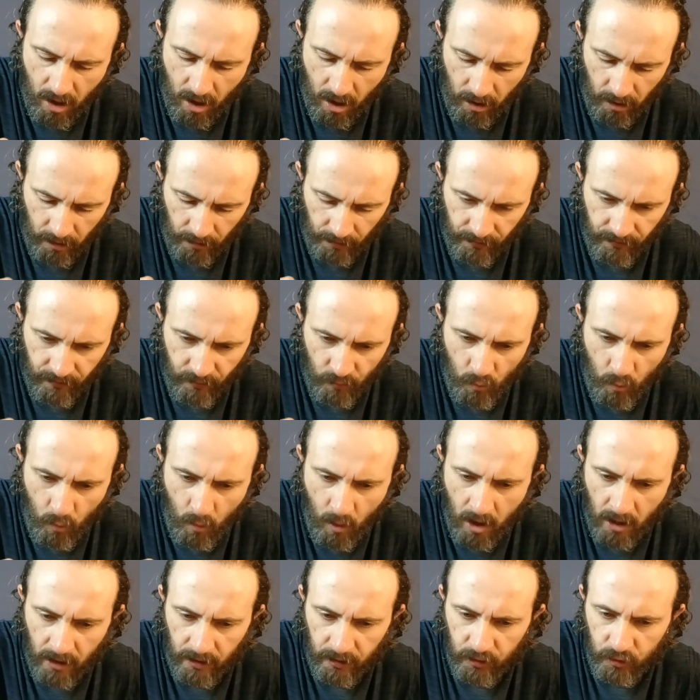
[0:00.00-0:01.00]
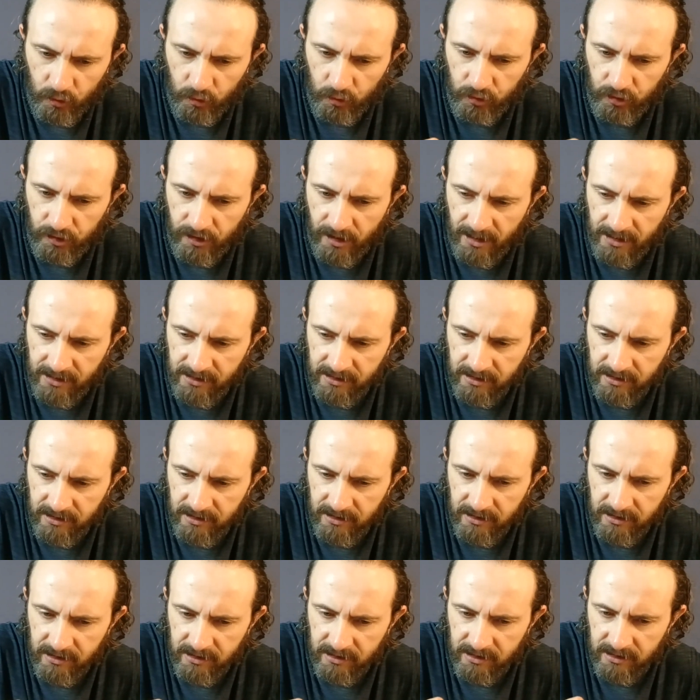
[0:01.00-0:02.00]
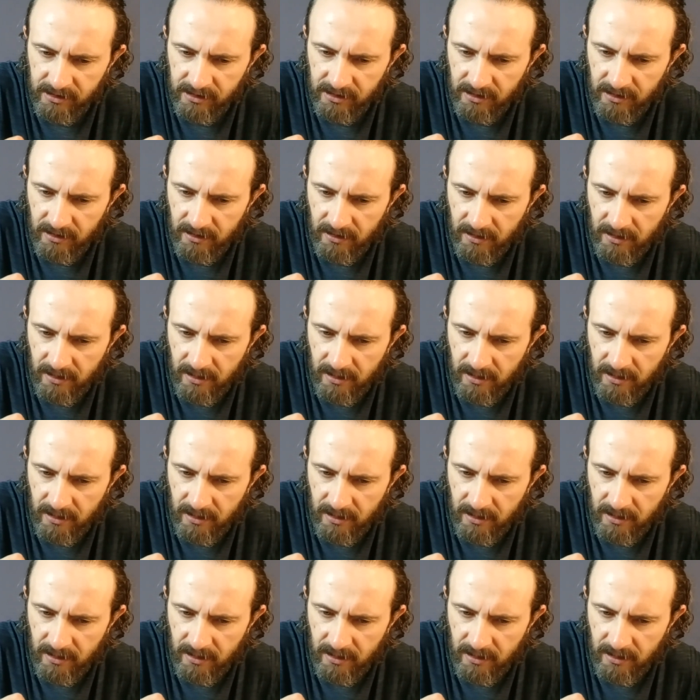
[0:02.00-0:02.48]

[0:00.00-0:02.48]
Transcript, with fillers: are the one who takes this